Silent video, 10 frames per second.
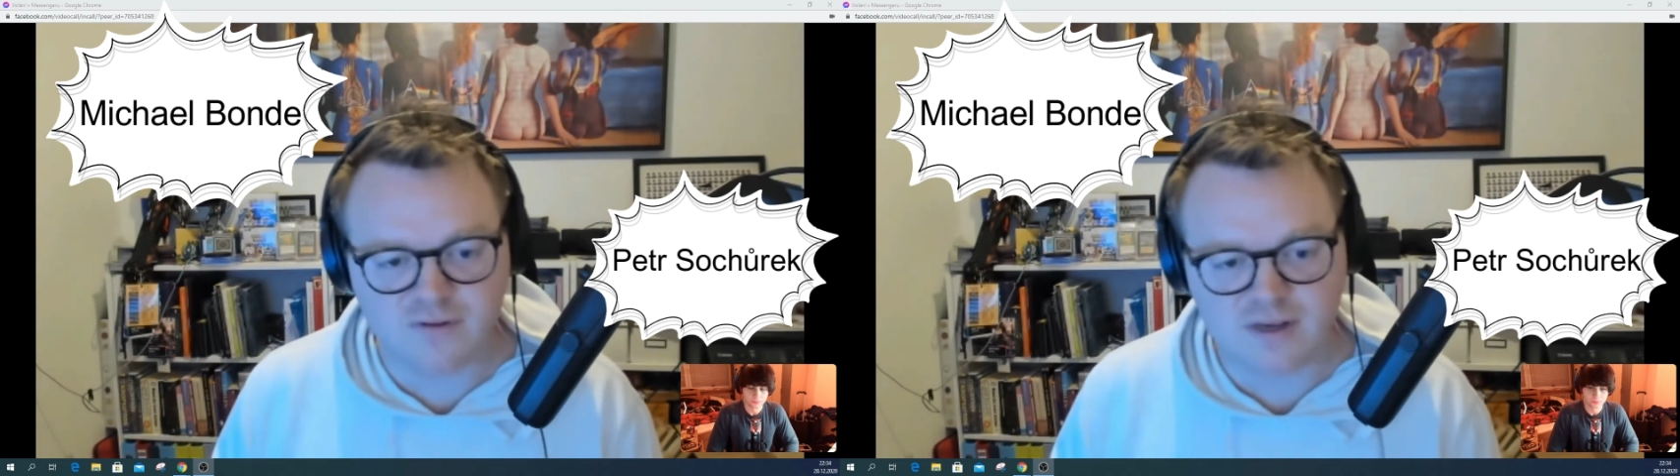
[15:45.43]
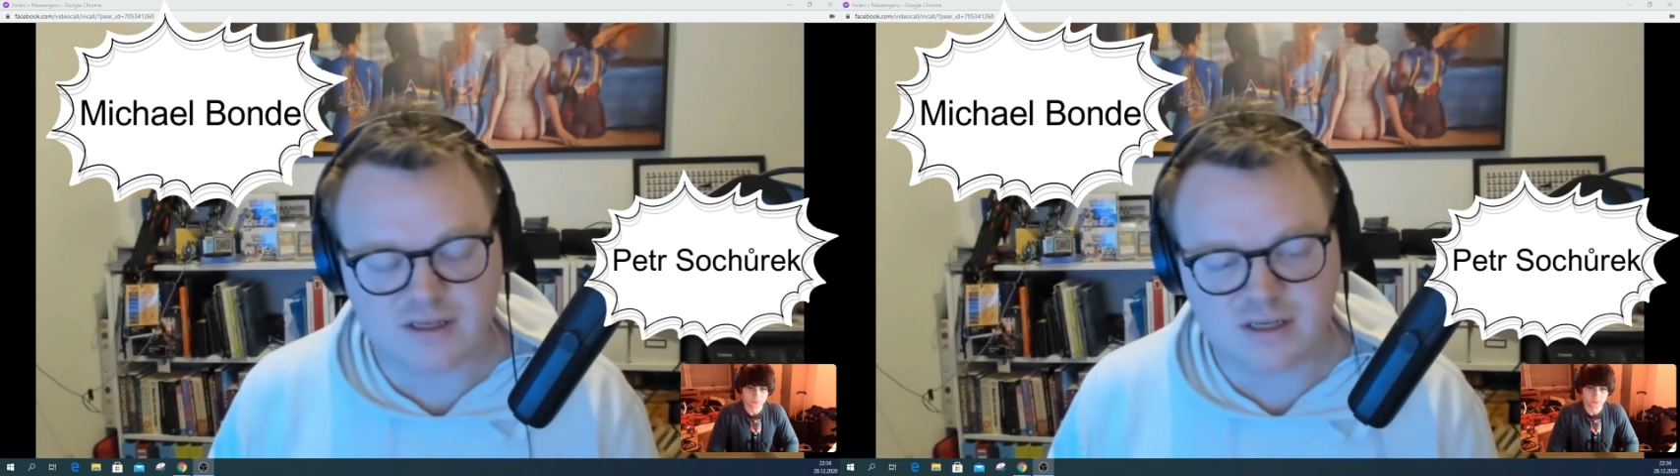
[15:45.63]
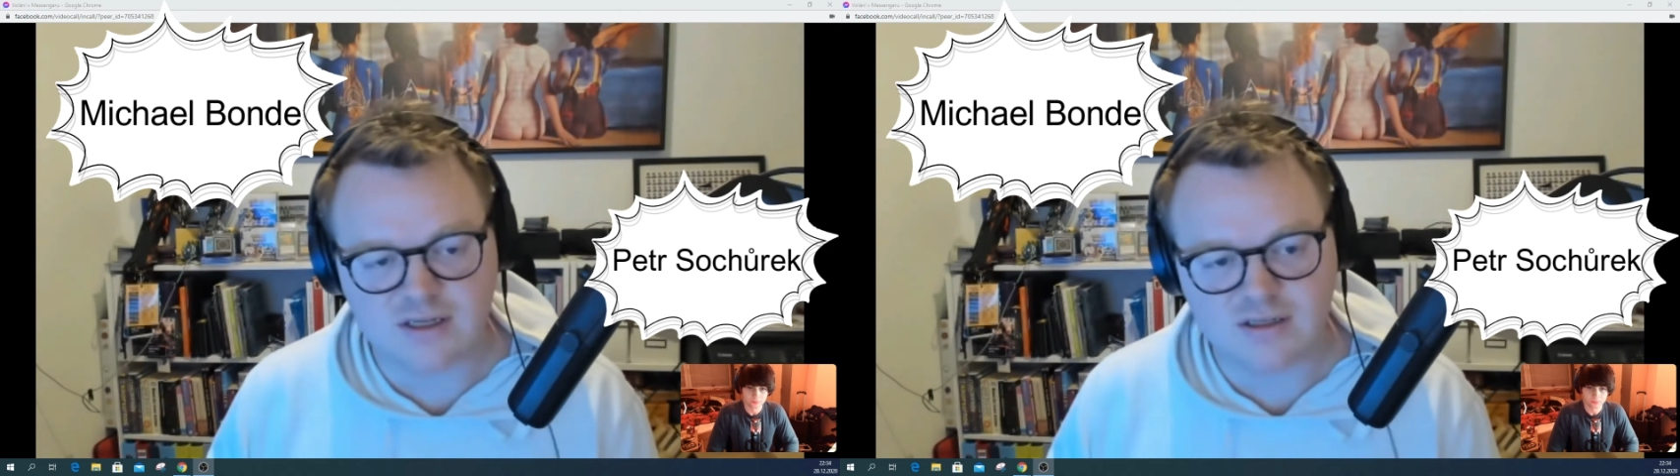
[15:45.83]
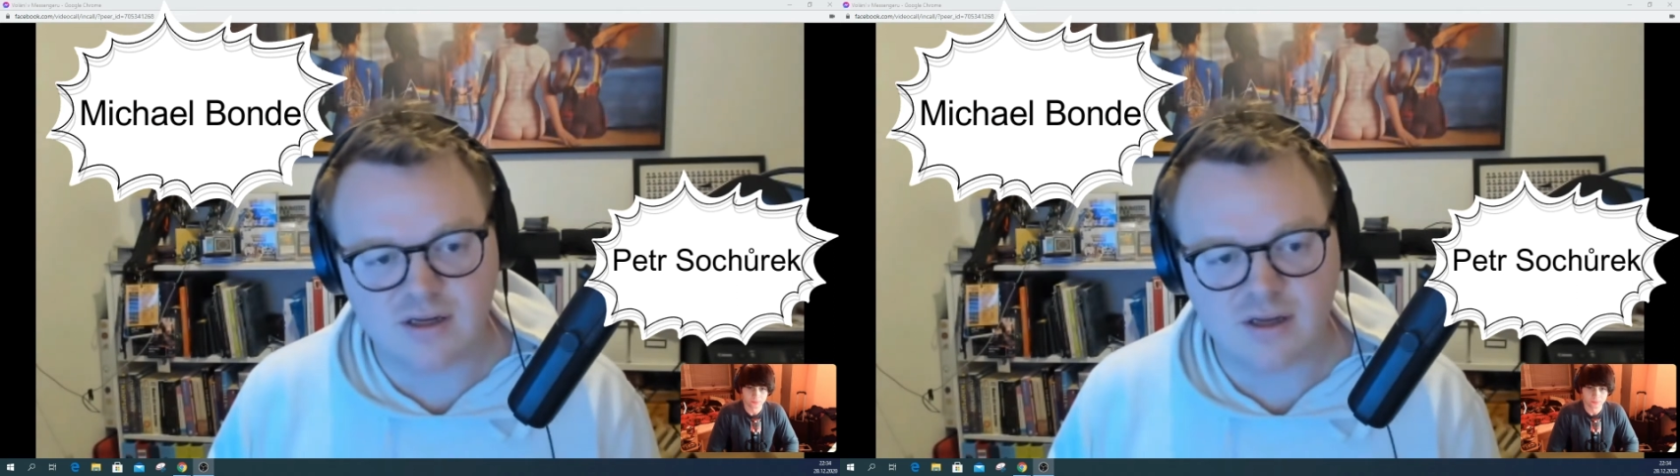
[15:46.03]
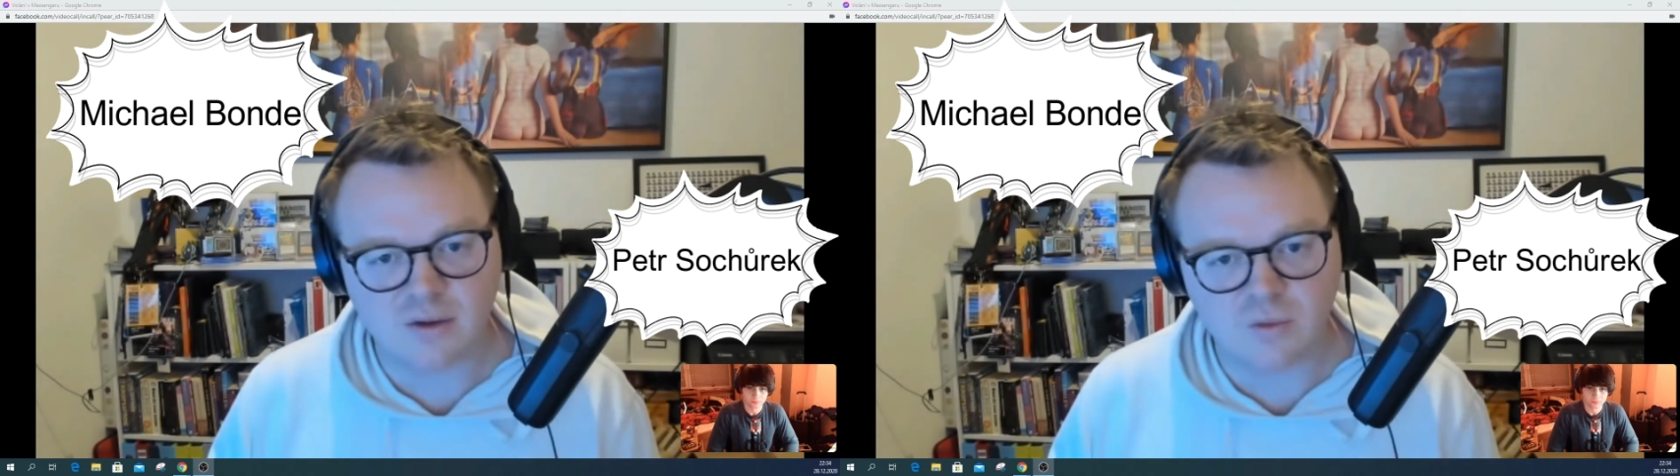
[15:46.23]
is it
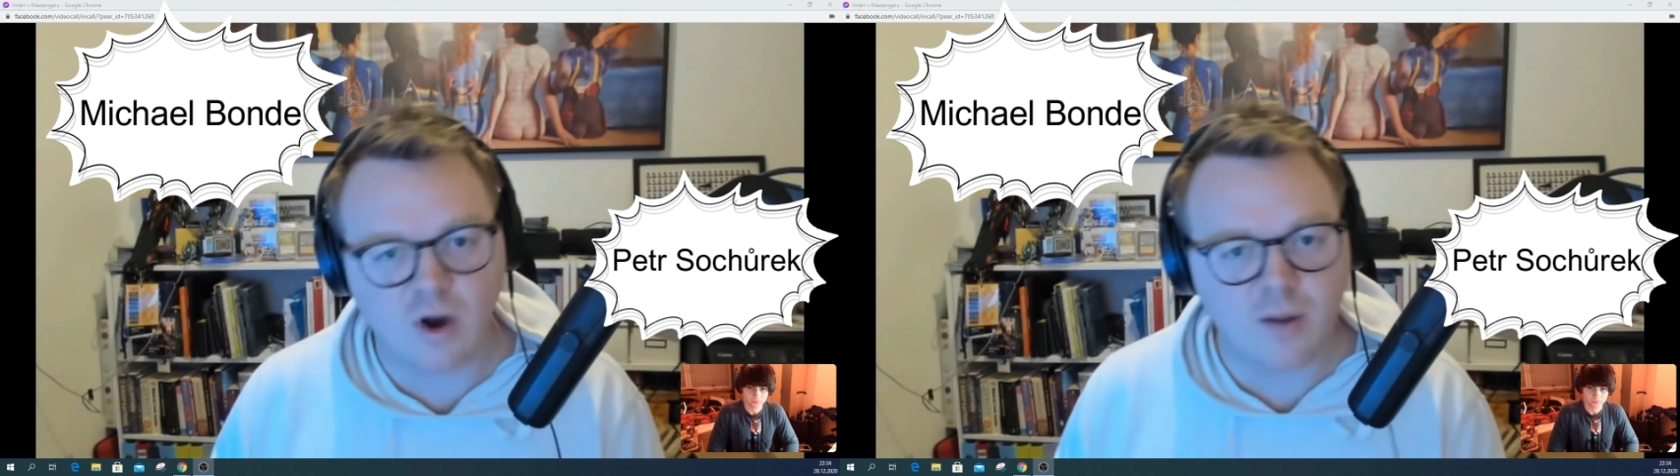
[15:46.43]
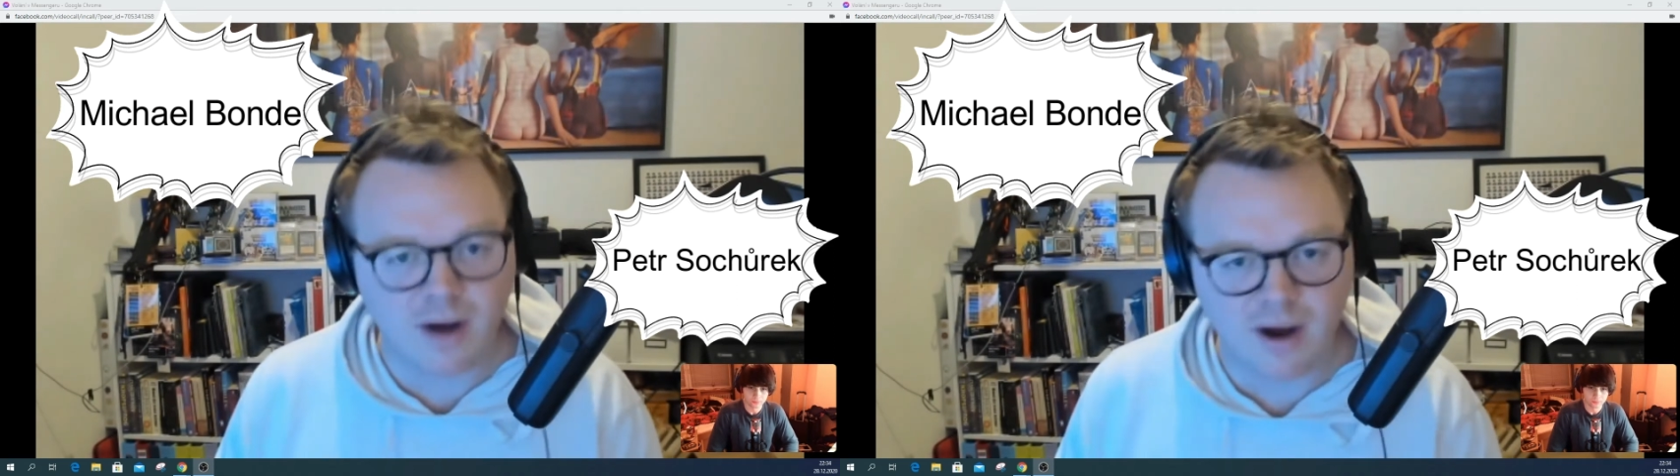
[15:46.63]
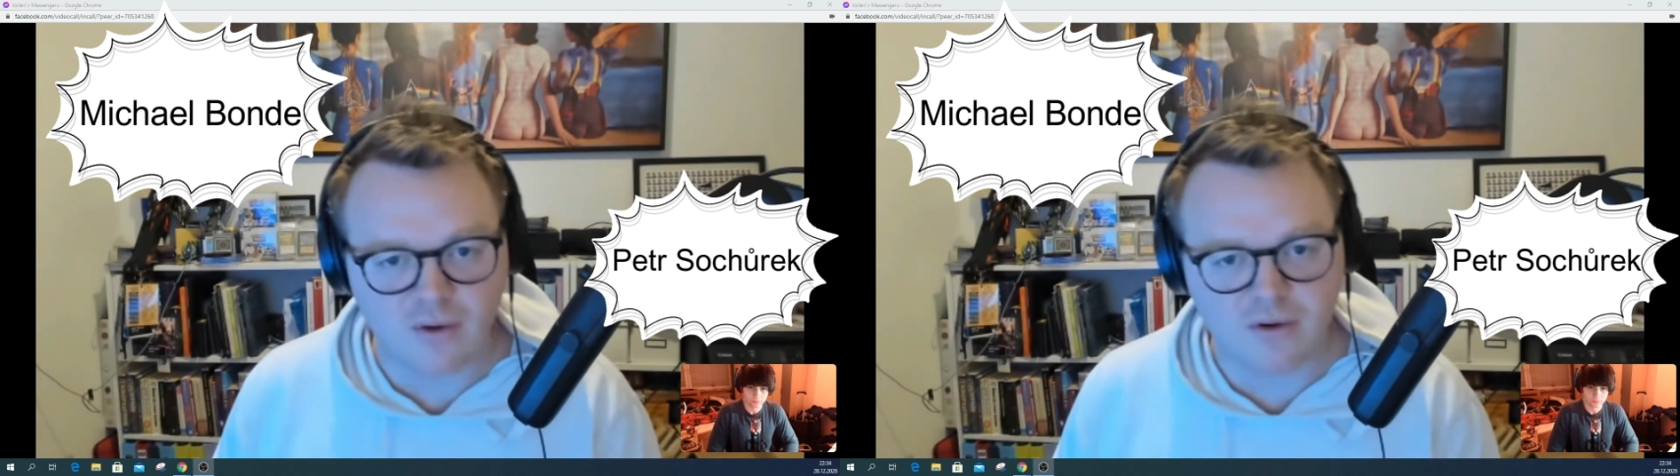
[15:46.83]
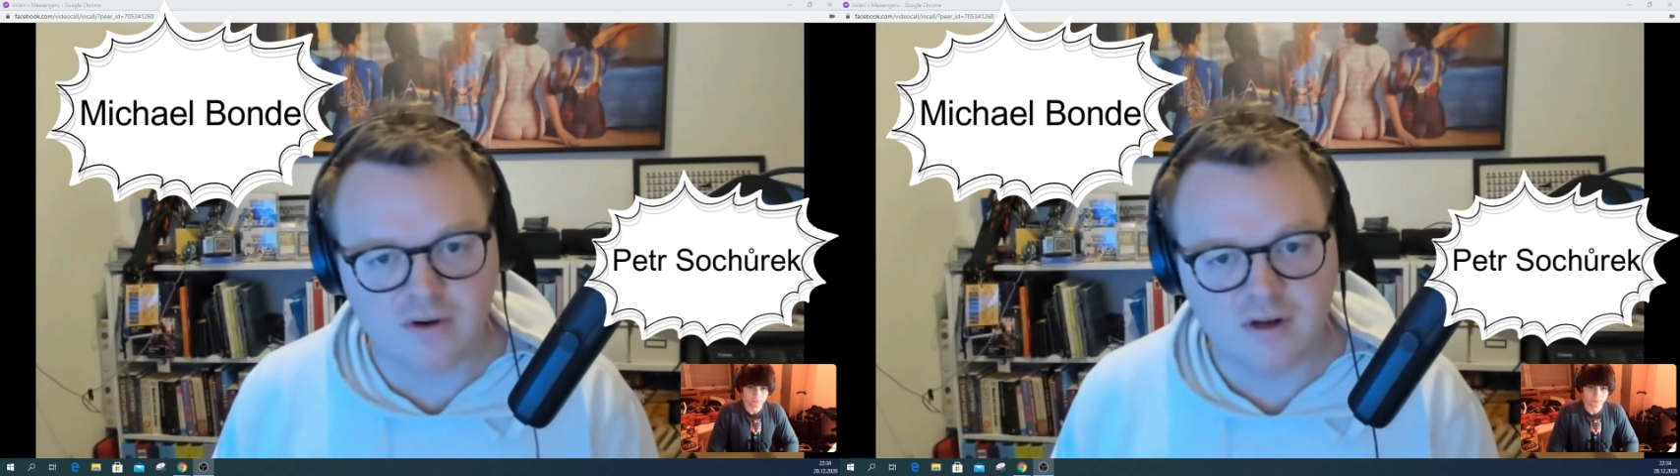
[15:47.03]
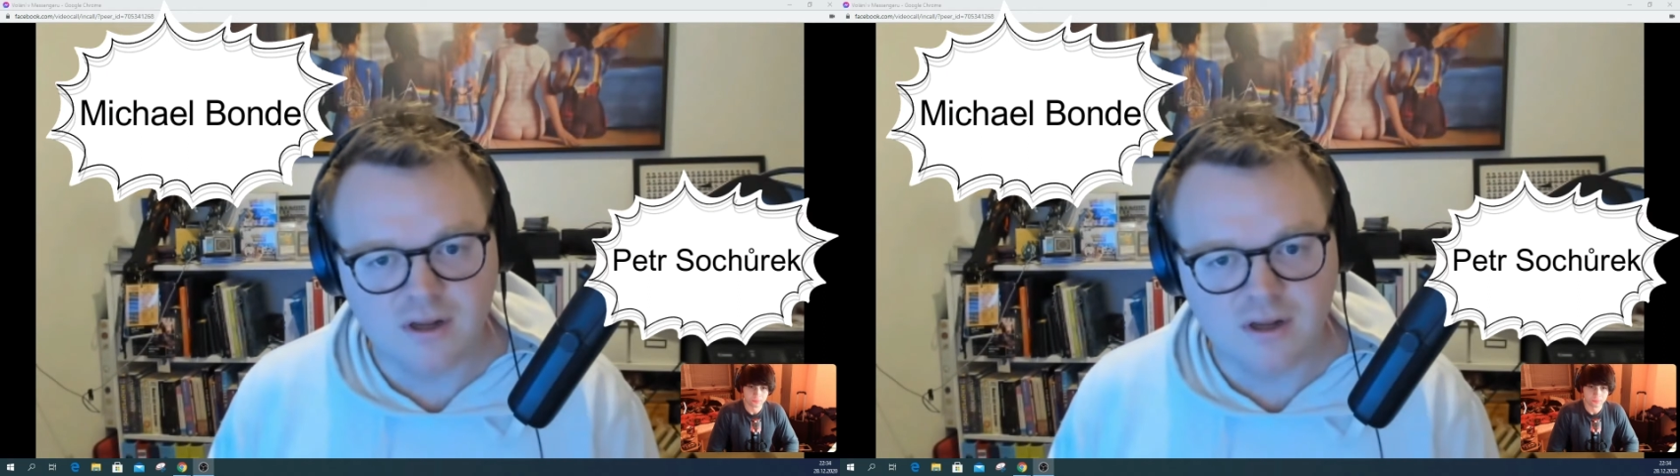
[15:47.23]
raw power,